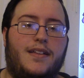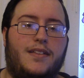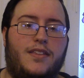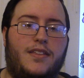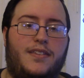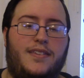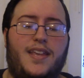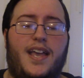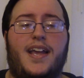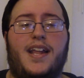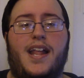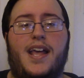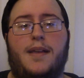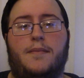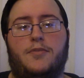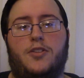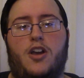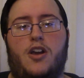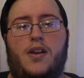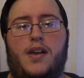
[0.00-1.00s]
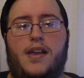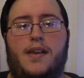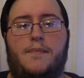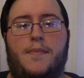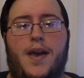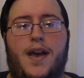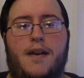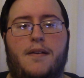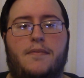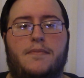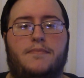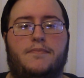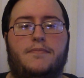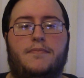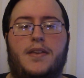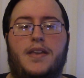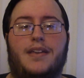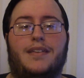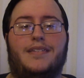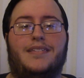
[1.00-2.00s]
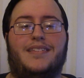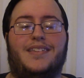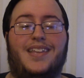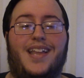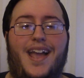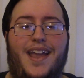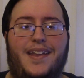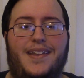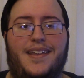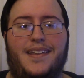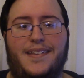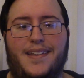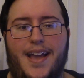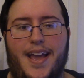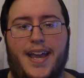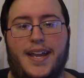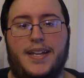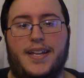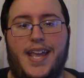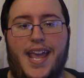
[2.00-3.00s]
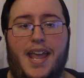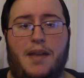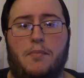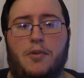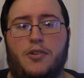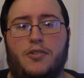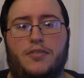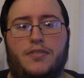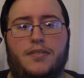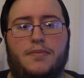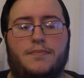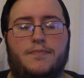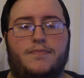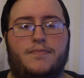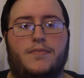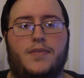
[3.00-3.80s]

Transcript: The site I am talking about is 99 Gamers,